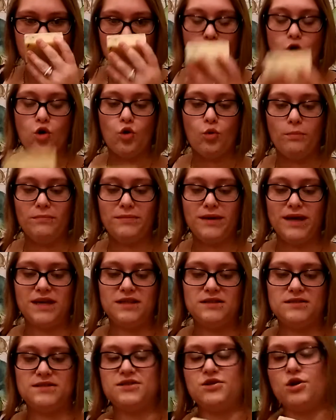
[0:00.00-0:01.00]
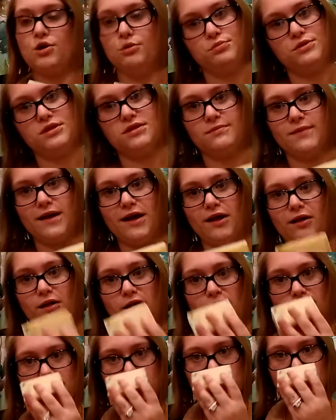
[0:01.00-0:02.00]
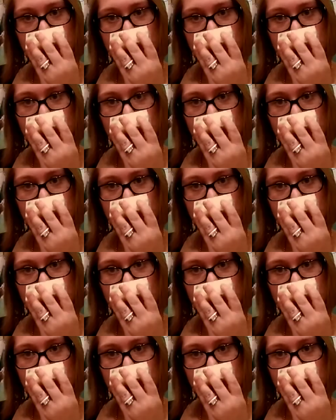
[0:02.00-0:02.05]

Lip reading: homemade soap smell.